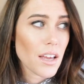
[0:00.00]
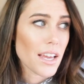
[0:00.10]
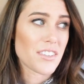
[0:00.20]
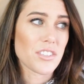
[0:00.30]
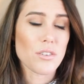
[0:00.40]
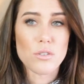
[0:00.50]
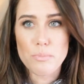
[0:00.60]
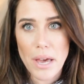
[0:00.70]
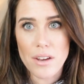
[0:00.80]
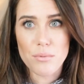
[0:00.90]
It just goes
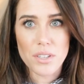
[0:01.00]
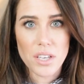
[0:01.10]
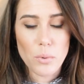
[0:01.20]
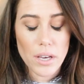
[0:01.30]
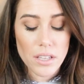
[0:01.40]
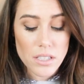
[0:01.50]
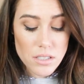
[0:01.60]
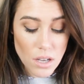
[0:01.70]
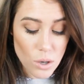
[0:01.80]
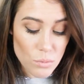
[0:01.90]
bad really quickly.
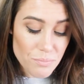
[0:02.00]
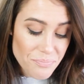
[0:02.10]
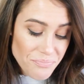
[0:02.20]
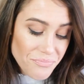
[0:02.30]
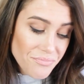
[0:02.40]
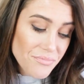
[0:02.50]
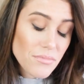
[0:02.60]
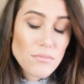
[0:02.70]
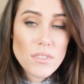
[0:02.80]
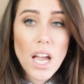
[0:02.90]
So
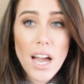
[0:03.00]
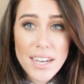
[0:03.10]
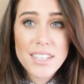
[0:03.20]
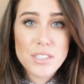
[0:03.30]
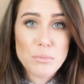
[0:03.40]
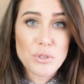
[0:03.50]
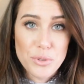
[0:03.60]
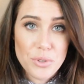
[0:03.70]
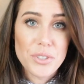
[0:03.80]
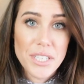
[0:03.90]
I need some new
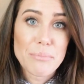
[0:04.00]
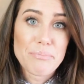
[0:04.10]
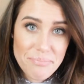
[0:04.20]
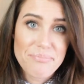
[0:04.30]
jewelry.